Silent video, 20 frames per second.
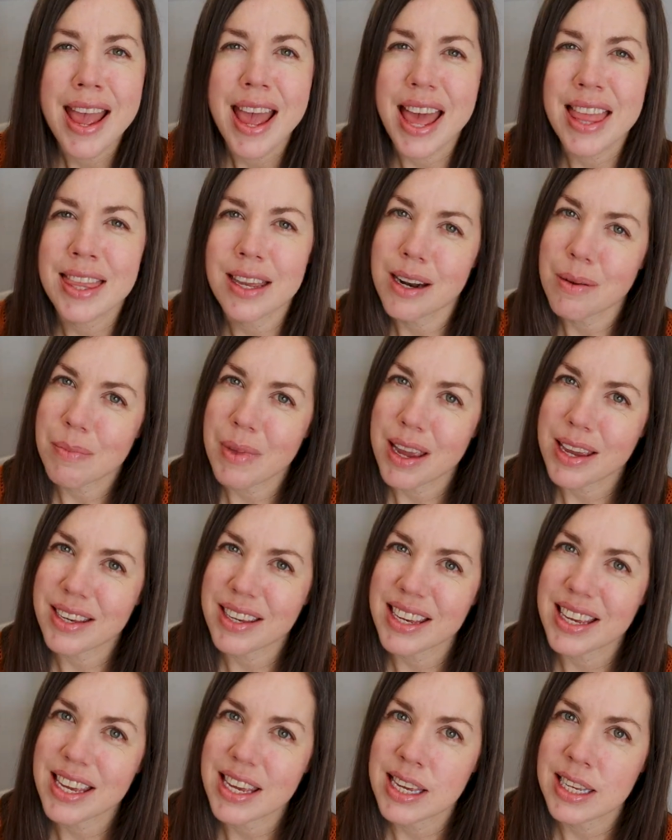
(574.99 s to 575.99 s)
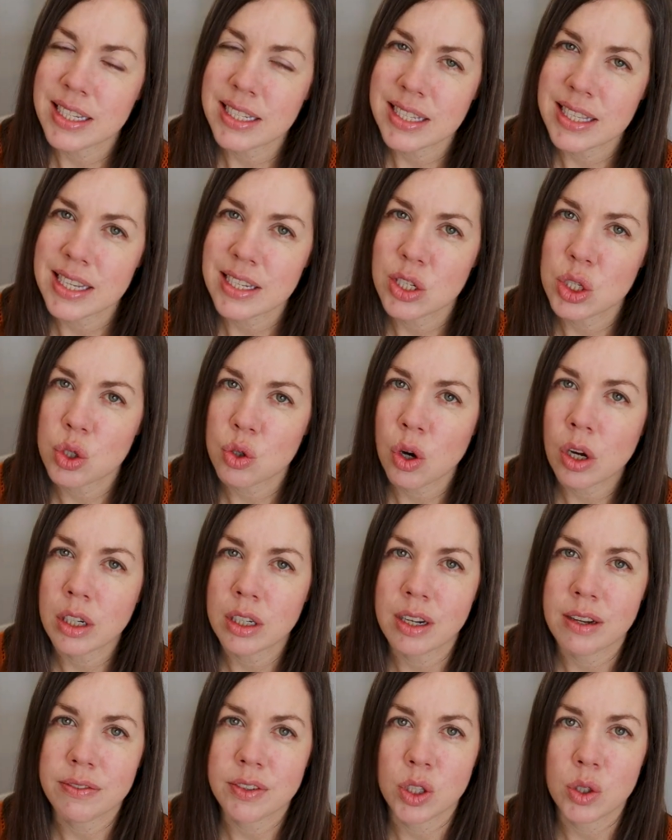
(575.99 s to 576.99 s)
And then I'm like, is this strong
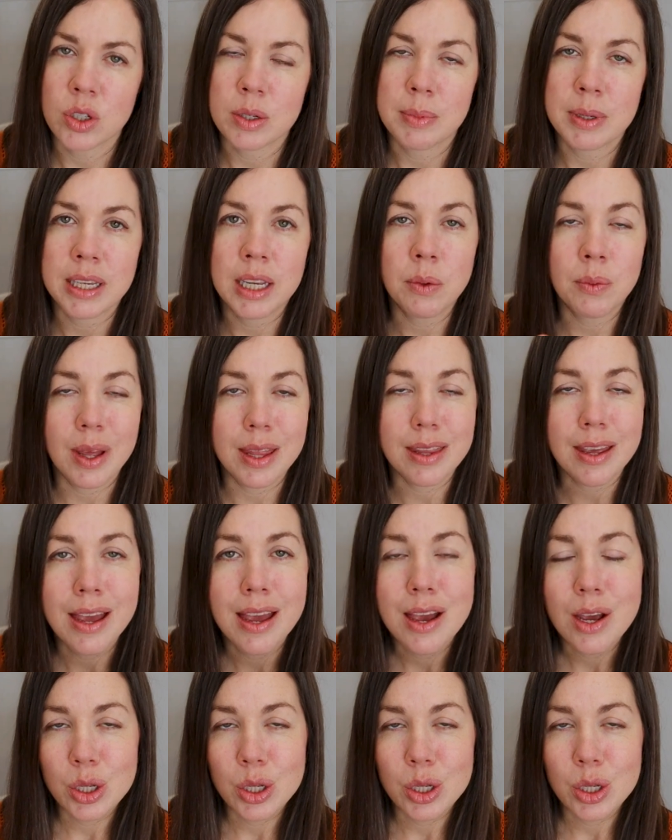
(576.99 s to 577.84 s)
enough glue to begin with?